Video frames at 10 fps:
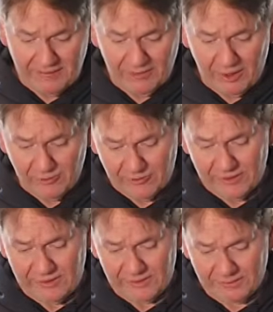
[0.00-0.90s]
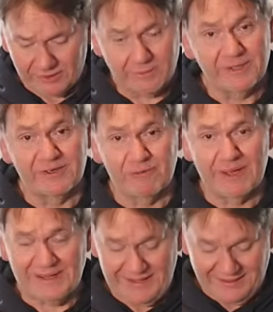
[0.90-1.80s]
I've lost a good bit of
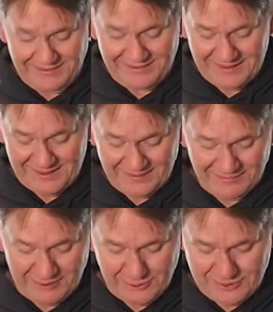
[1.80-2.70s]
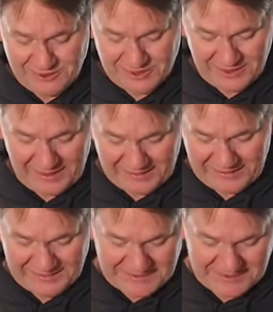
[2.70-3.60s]
weight eating foods just like
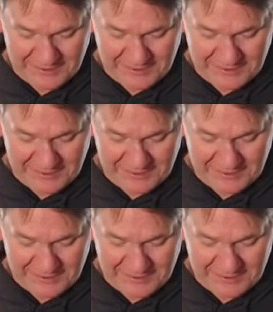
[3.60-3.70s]
this.